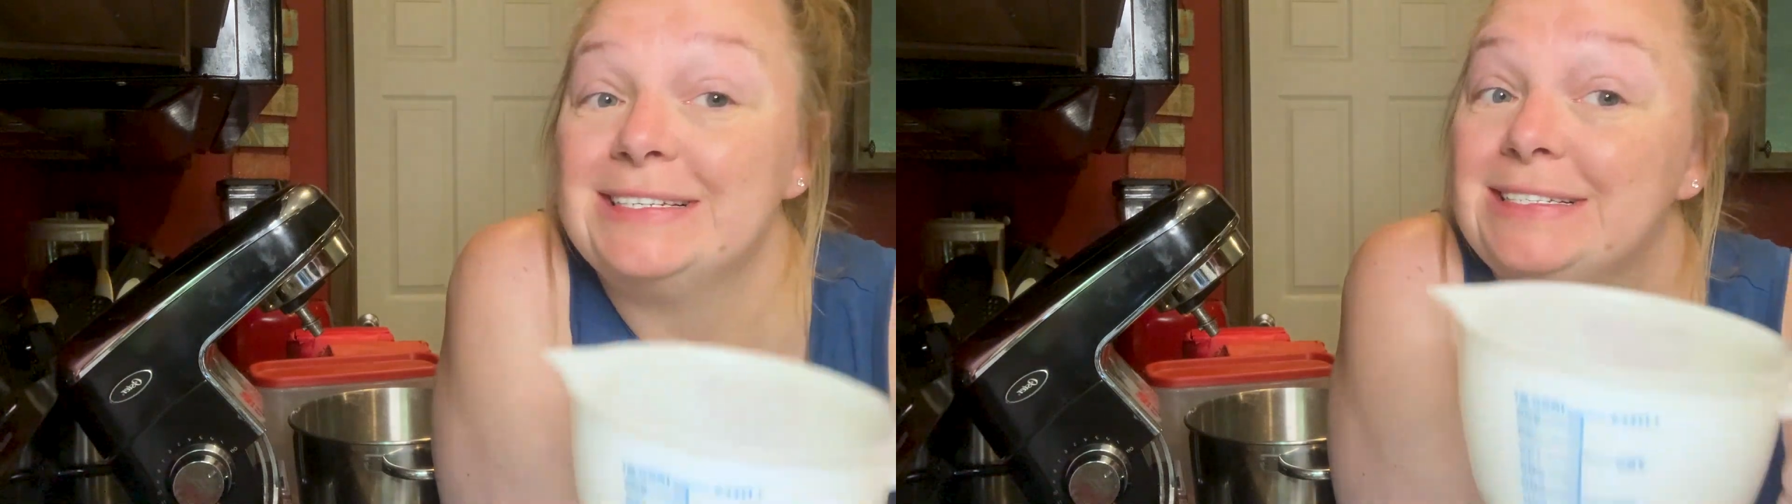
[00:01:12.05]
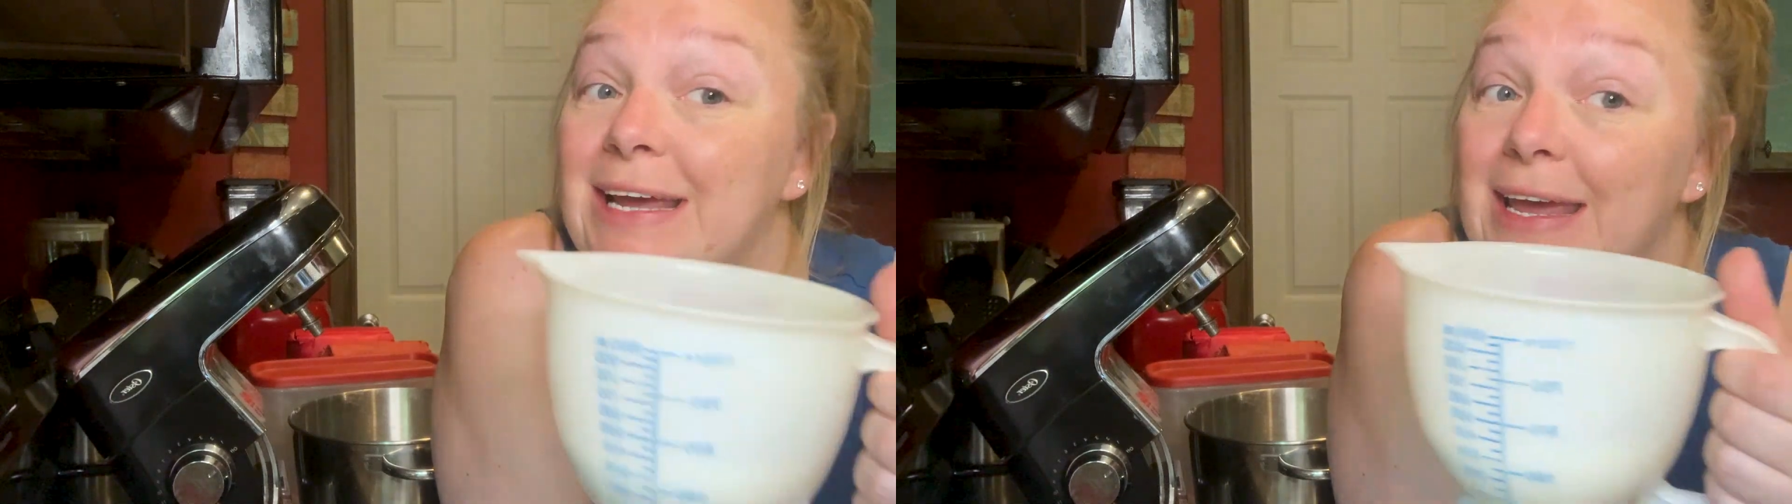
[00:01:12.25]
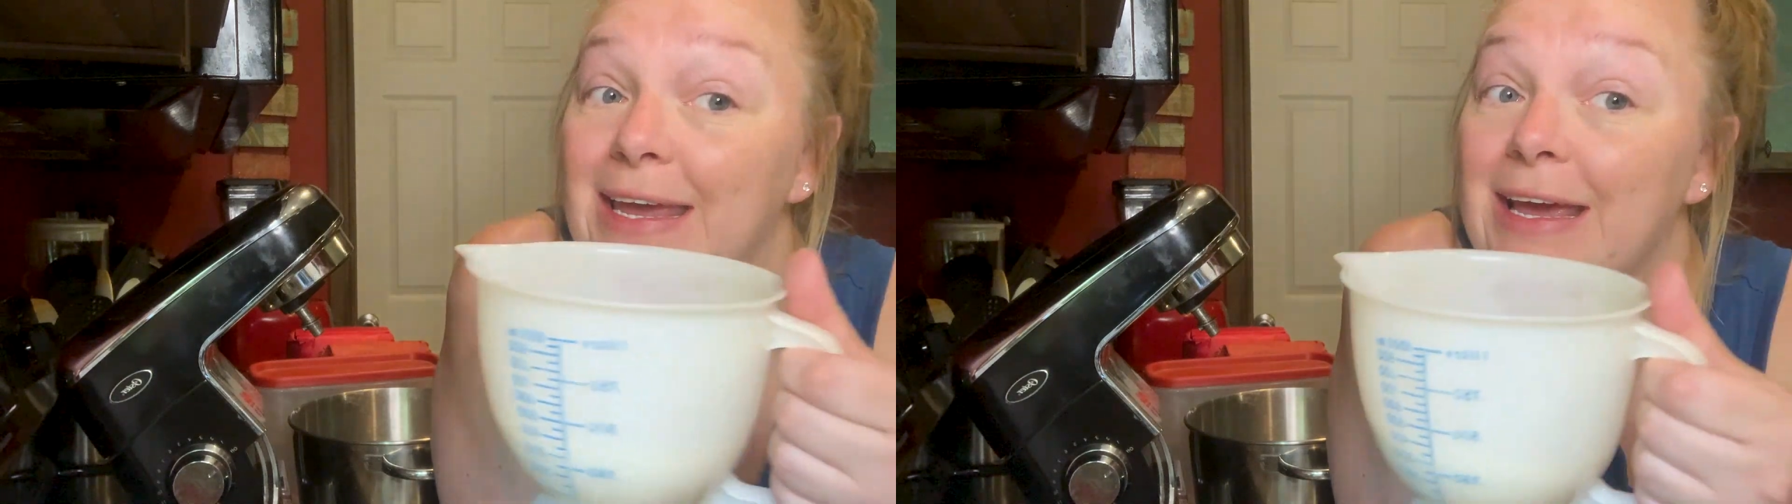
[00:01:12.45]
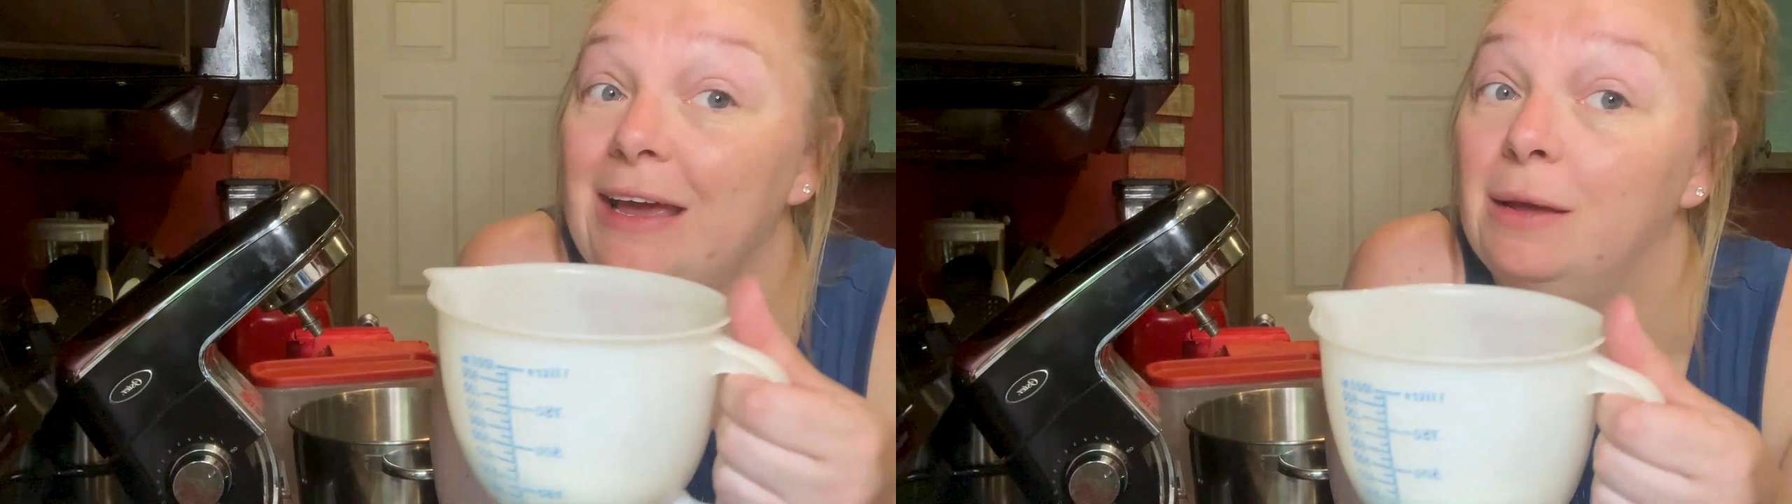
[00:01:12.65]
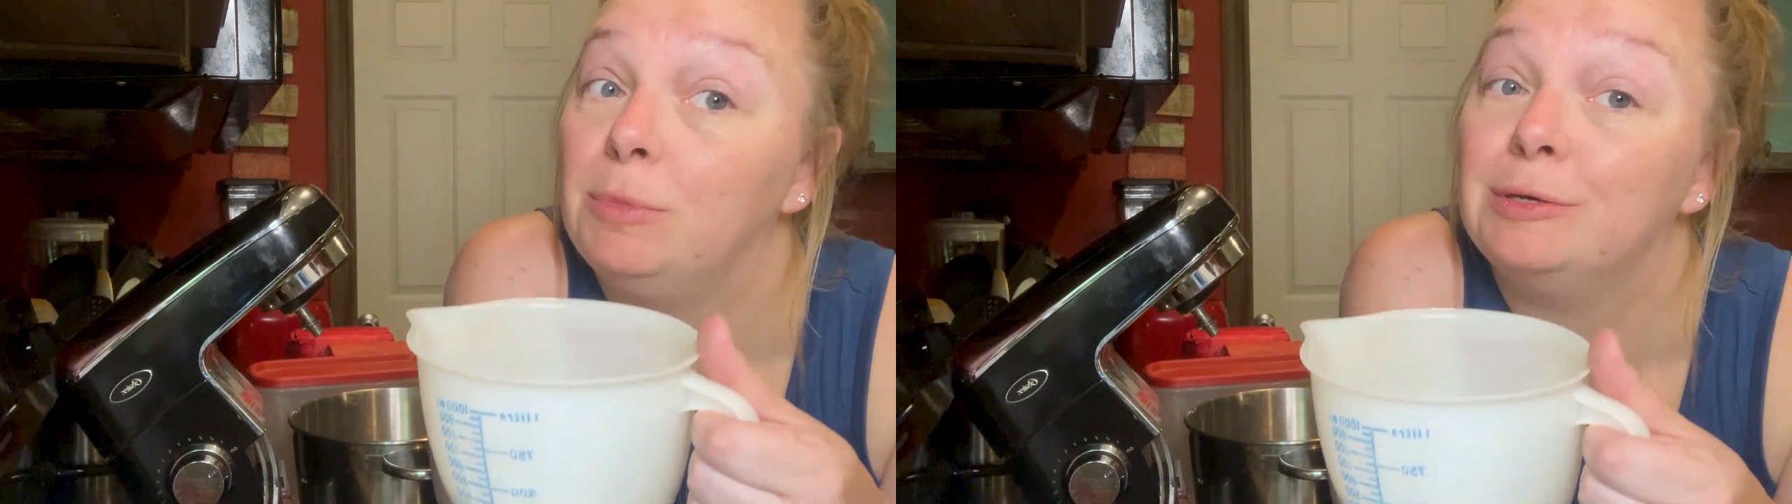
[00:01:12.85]
Today
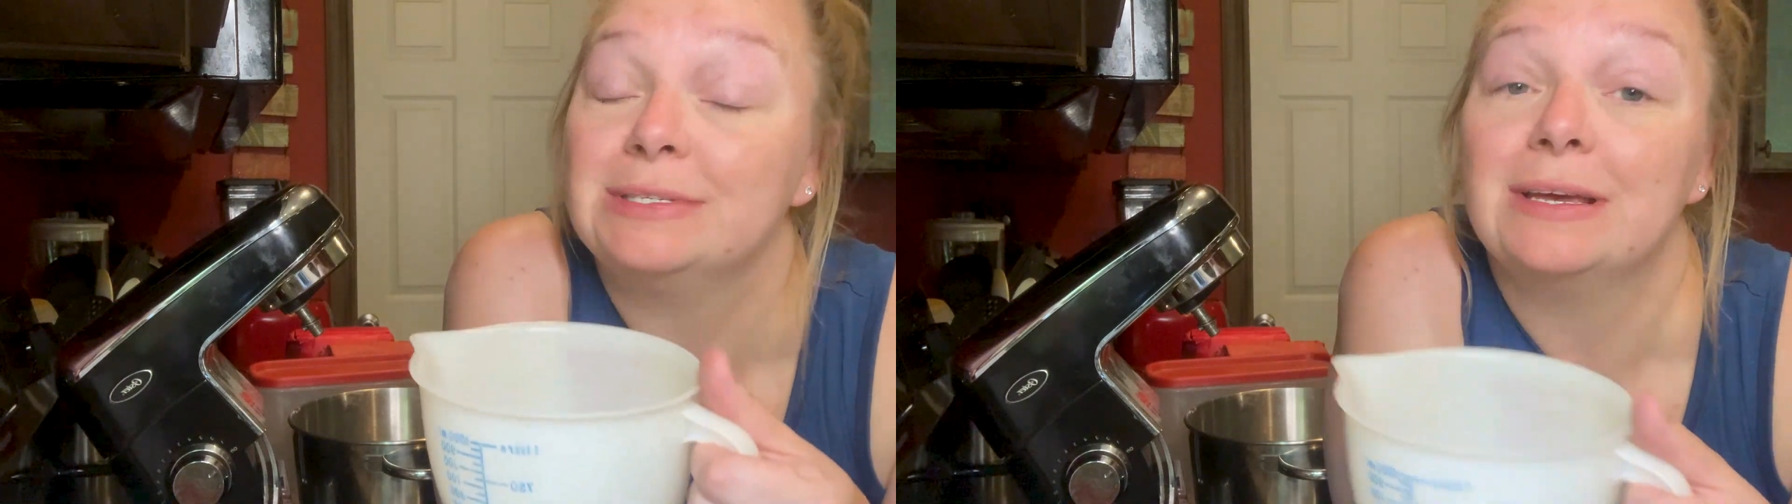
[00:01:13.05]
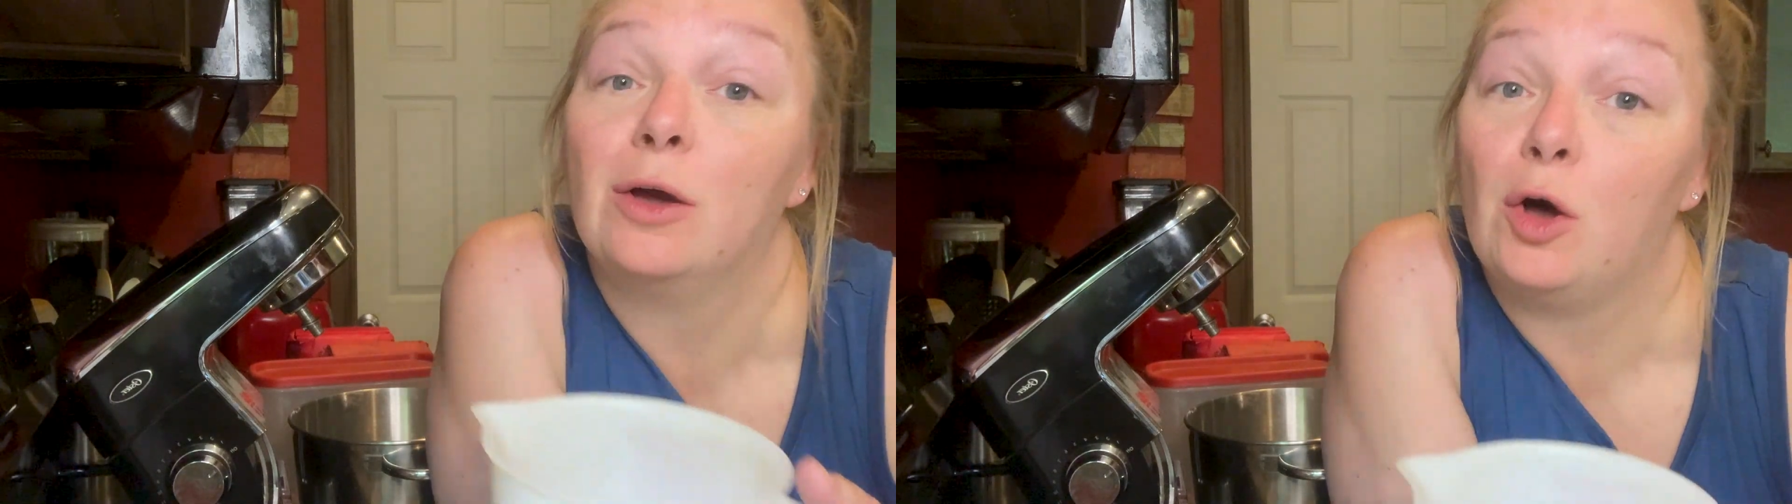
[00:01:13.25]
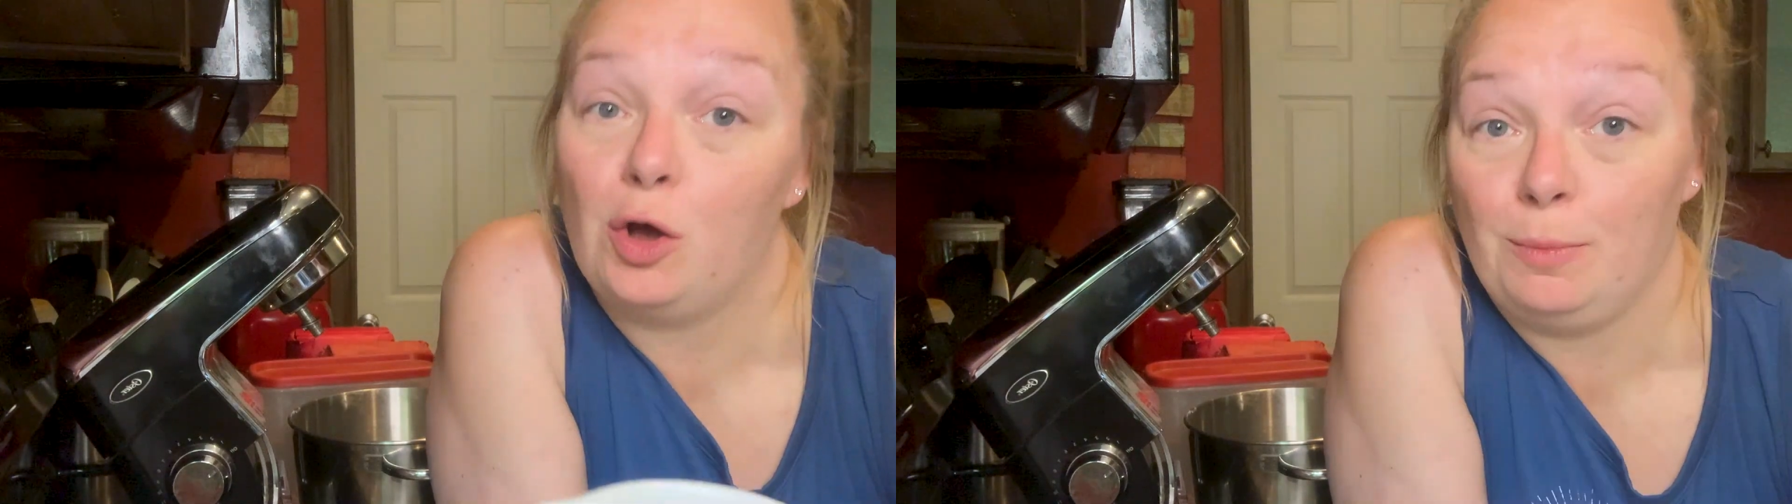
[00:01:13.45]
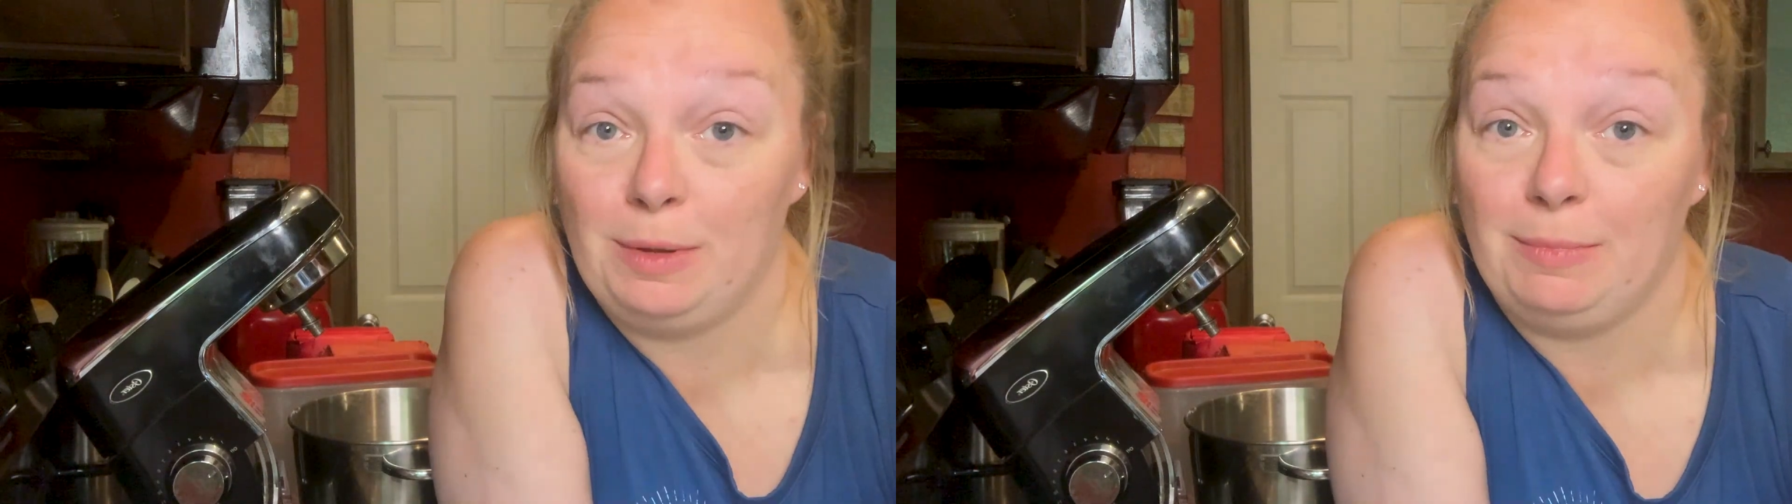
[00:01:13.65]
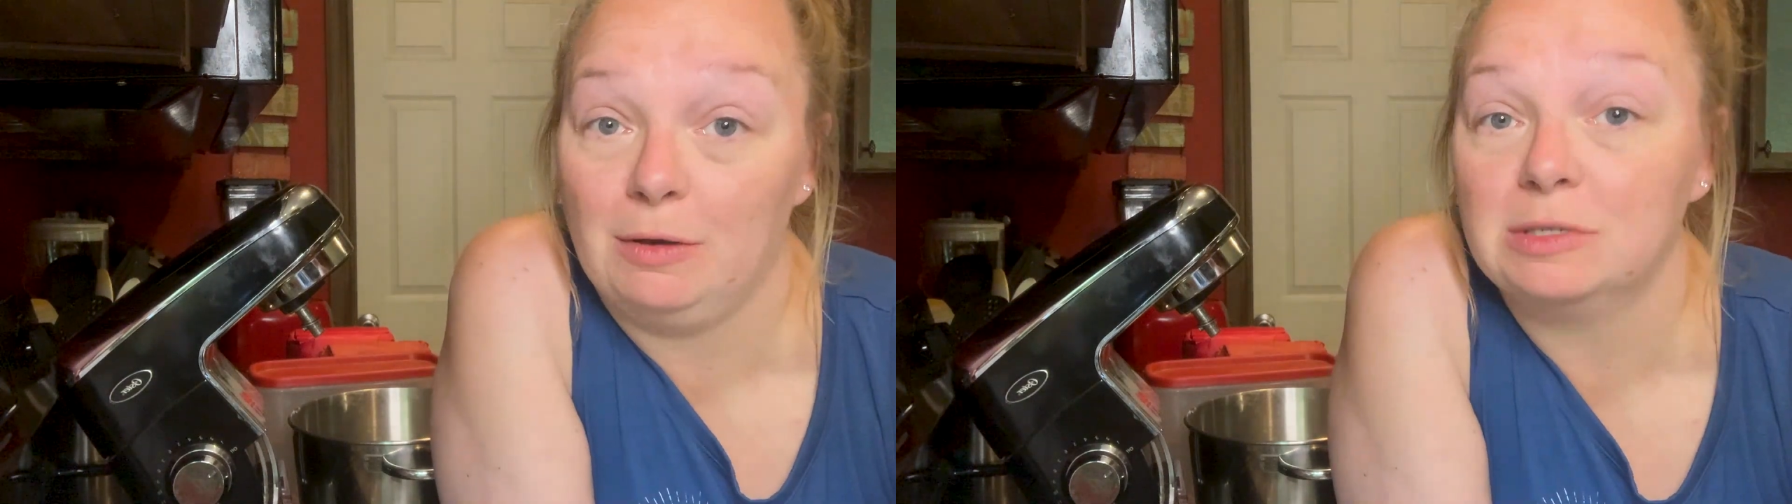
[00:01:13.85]
I'm using
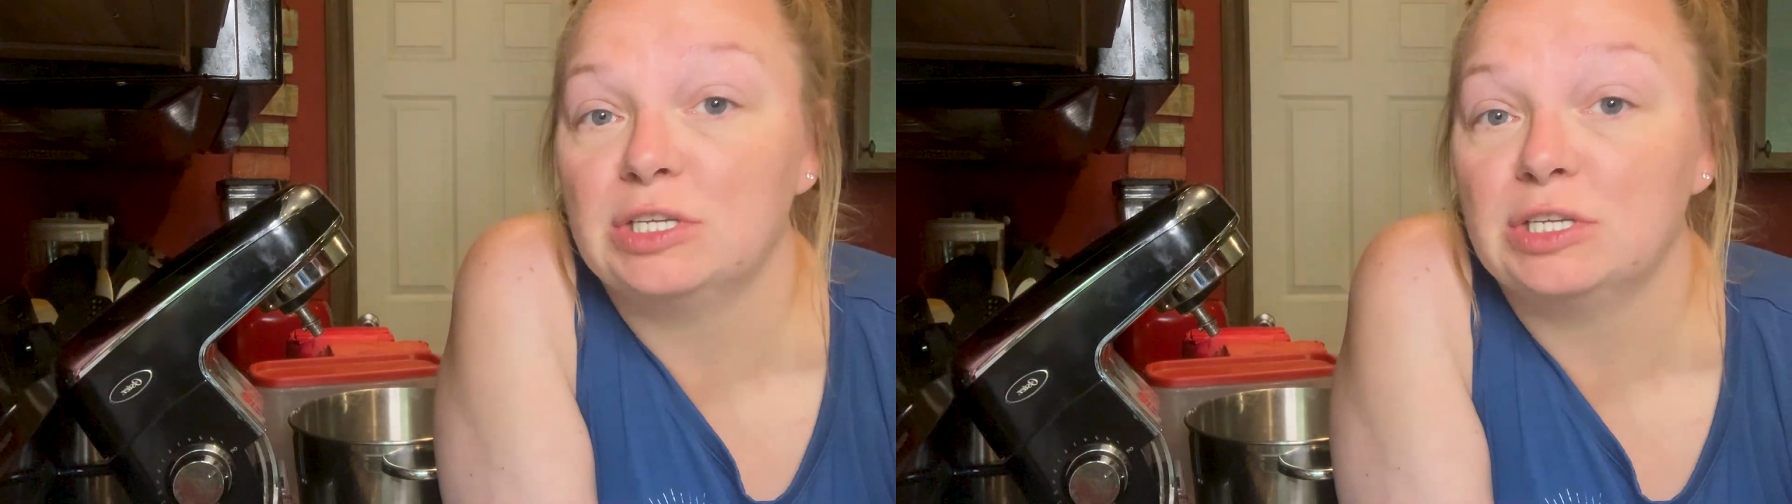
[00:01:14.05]
almond milk,